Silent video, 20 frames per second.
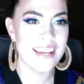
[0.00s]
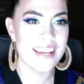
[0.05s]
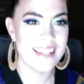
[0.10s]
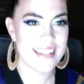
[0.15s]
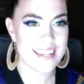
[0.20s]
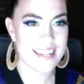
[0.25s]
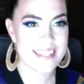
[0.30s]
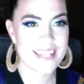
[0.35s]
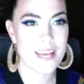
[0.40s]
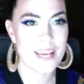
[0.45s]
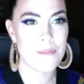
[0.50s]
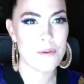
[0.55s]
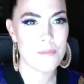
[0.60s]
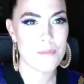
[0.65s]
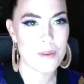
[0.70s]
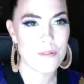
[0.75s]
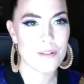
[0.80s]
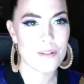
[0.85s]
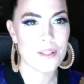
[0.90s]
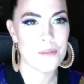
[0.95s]
that's keeping
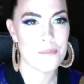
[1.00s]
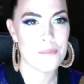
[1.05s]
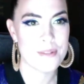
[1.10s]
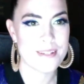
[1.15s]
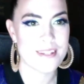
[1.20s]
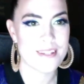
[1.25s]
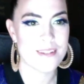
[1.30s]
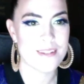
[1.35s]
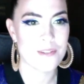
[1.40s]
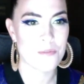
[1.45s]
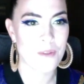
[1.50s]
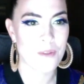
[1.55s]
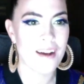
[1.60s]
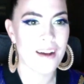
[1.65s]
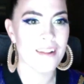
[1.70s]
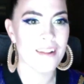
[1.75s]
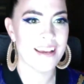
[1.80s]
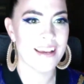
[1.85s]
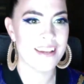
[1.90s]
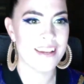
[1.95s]
me really busy as
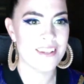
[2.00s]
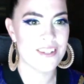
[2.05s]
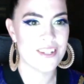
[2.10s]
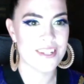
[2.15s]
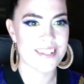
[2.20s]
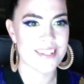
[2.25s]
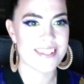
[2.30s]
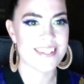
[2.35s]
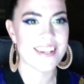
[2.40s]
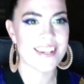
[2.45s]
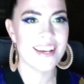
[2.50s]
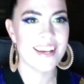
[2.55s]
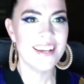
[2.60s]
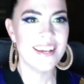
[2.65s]
well, and just